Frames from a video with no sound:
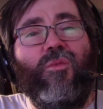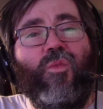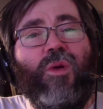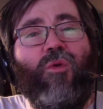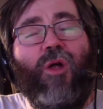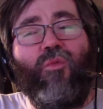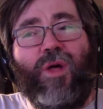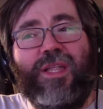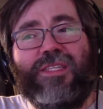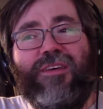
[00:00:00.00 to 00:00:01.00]
want
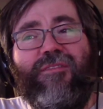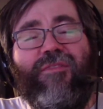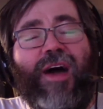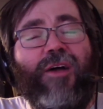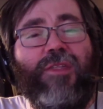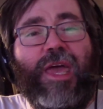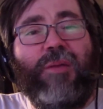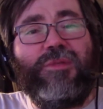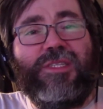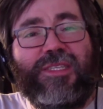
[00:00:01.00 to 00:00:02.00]
relative file
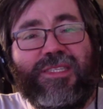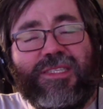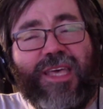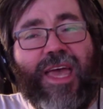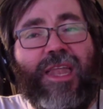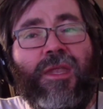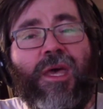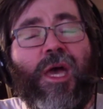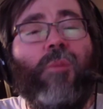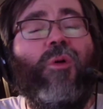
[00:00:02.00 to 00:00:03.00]
names to send,
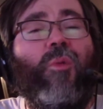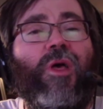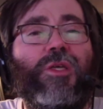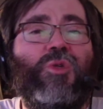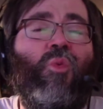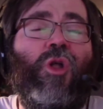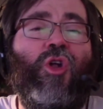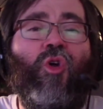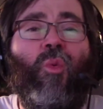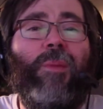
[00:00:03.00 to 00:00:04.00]
but we also want
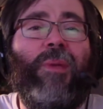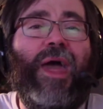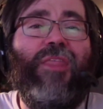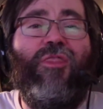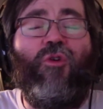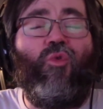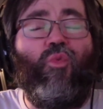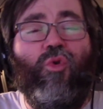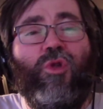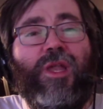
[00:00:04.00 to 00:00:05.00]
to know what path they're
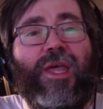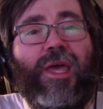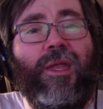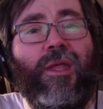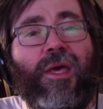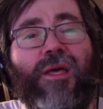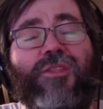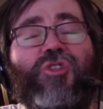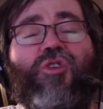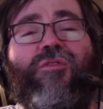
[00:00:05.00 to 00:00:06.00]
rooted in.
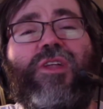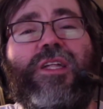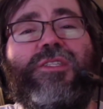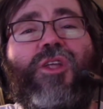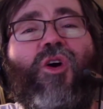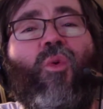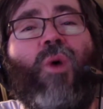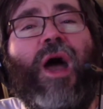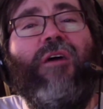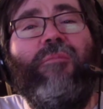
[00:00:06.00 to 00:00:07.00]
The server needs to know
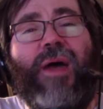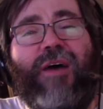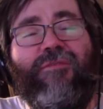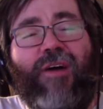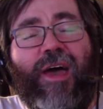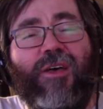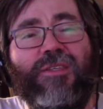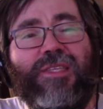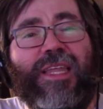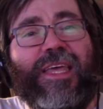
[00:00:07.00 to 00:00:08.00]
how path
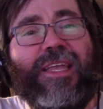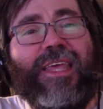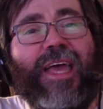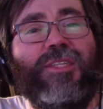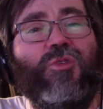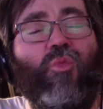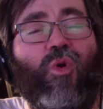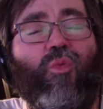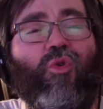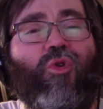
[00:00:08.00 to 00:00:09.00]
files that it gets
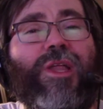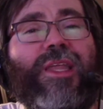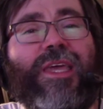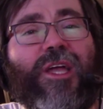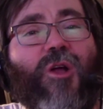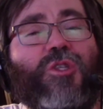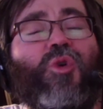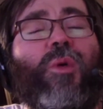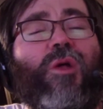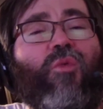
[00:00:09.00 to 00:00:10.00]
were rooted here, so
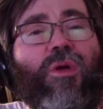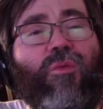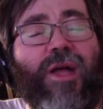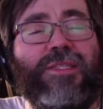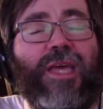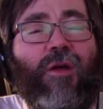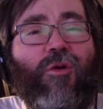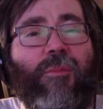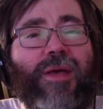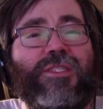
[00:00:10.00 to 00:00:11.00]
when it rewrites
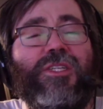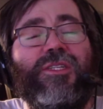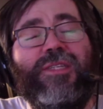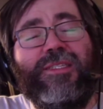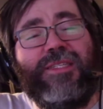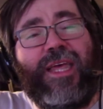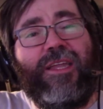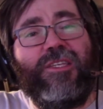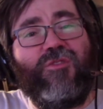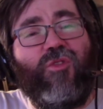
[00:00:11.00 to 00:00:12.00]
error messages as
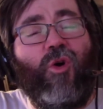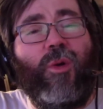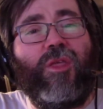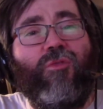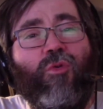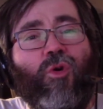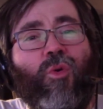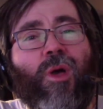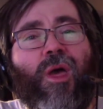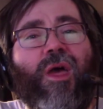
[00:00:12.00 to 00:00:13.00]
data is flowing
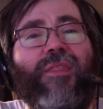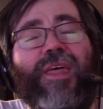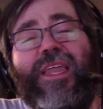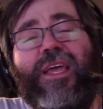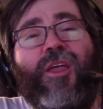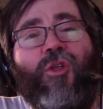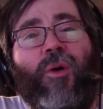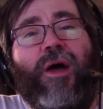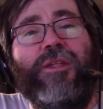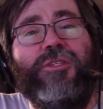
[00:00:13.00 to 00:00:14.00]
through, that it can know
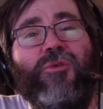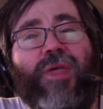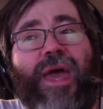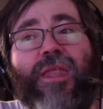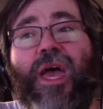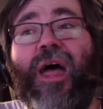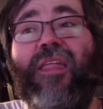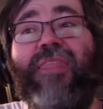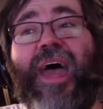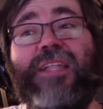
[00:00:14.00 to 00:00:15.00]
how to do that.
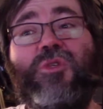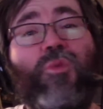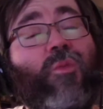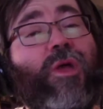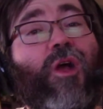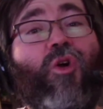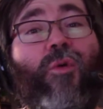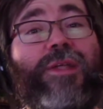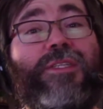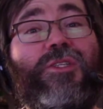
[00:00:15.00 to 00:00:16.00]
That's what we are
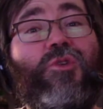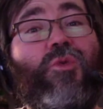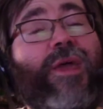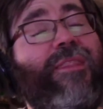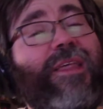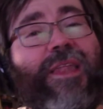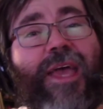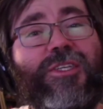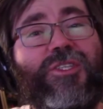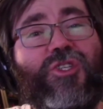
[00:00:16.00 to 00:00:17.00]
going to do in the
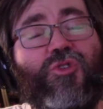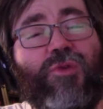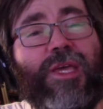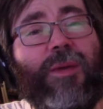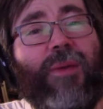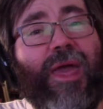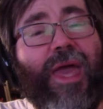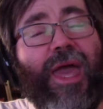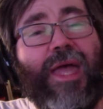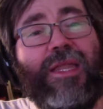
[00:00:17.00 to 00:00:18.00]
next stream,
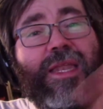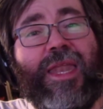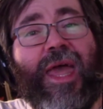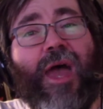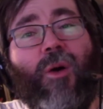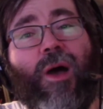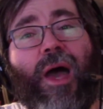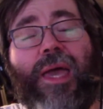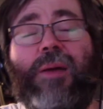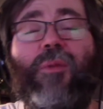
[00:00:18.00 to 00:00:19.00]
and now
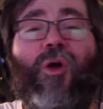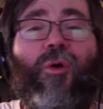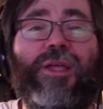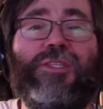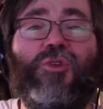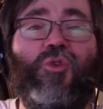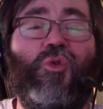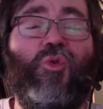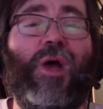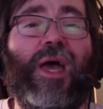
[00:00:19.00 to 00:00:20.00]
I am going
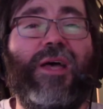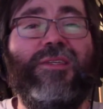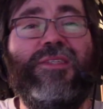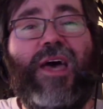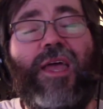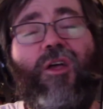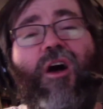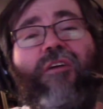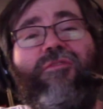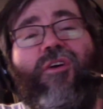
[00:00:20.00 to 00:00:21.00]
to sign
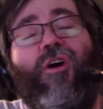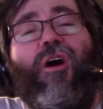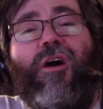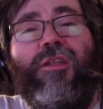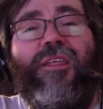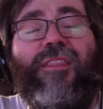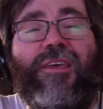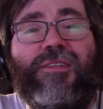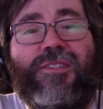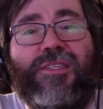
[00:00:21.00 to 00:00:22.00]
off on
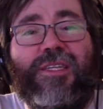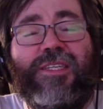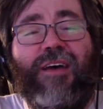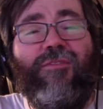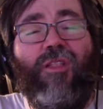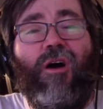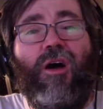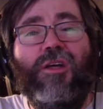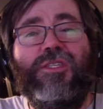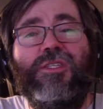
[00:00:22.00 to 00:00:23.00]
this this
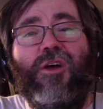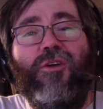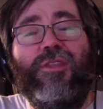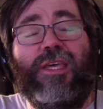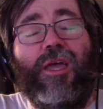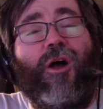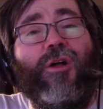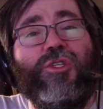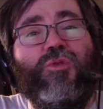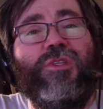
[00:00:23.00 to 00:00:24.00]
devlog, start the
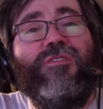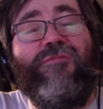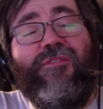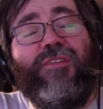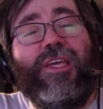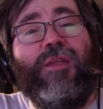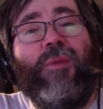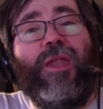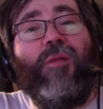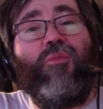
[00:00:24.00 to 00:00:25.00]
arduous
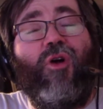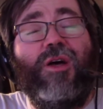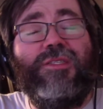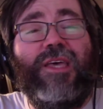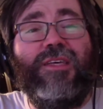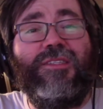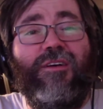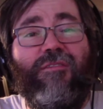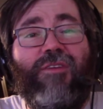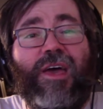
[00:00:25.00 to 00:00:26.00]
15-minute process of